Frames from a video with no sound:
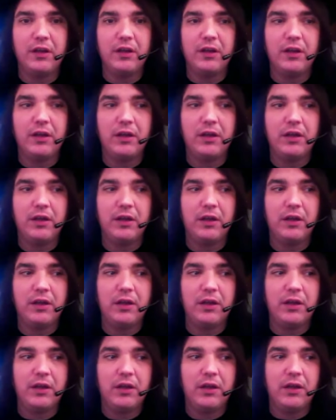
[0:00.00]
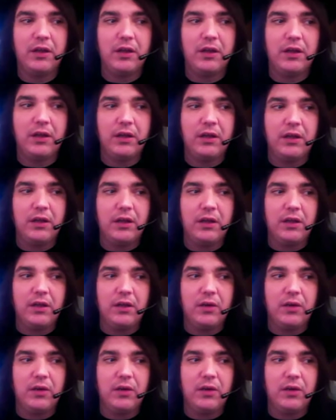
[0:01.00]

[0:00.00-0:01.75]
Nobody speaks.